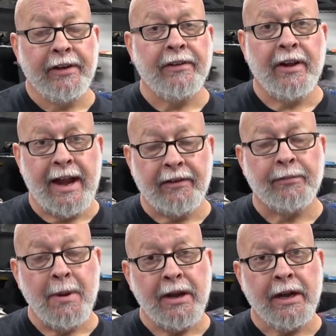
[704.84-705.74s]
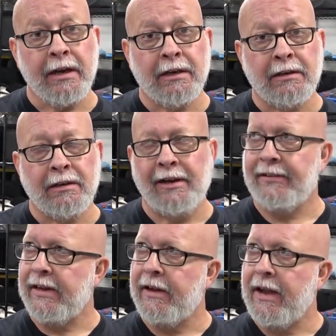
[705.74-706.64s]
in today's money. I
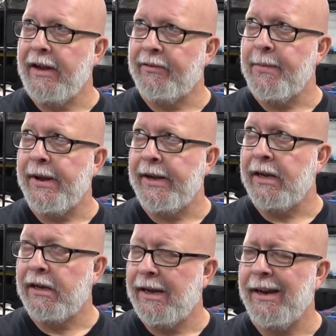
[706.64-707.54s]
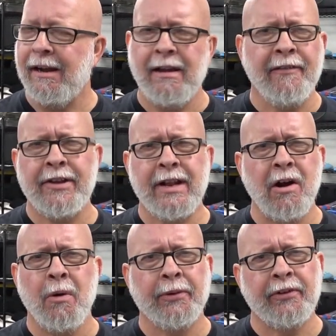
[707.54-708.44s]
say today's money. Yeah, everything
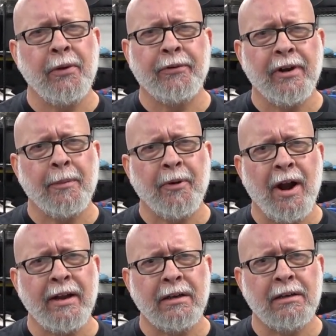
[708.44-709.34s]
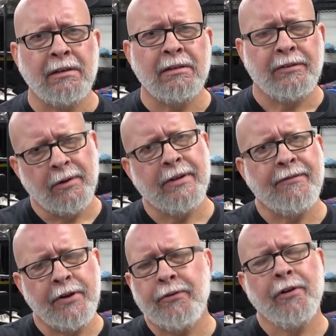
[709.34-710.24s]
always goes up, right? So in the
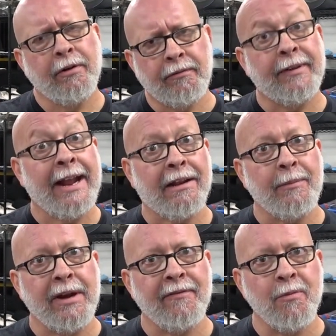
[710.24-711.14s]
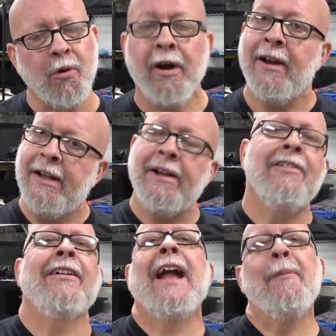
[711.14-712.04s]
future, that could be even more.
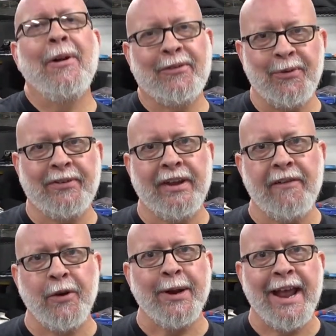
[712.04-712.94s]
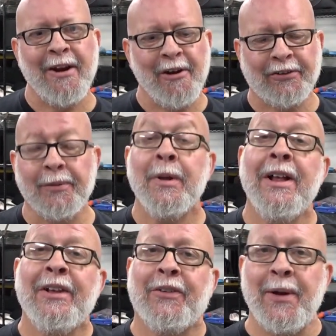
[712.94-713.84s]
Look how much we save you. Isn't that awesome?
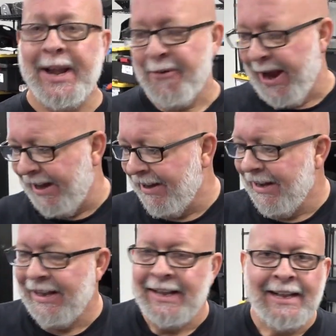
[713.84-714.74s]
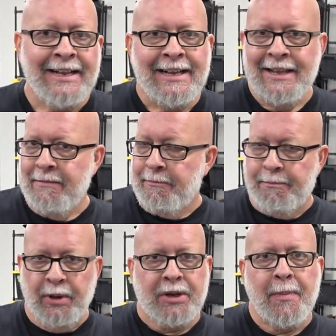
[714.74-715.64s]
So anyway,
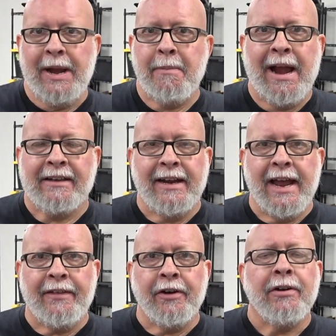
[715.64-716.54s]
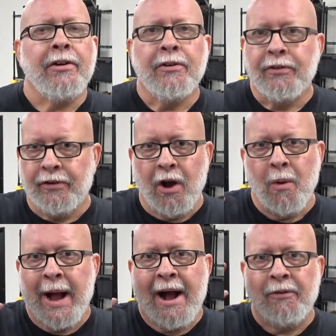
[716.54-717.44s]
put the bike back together,
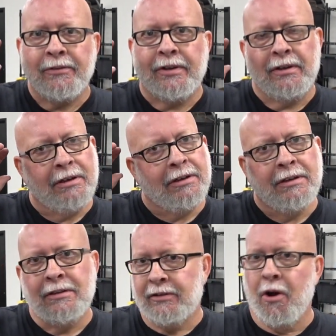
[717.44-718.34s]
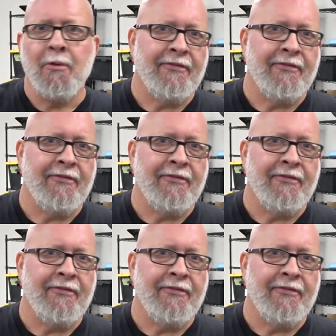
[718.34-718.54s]
go out, go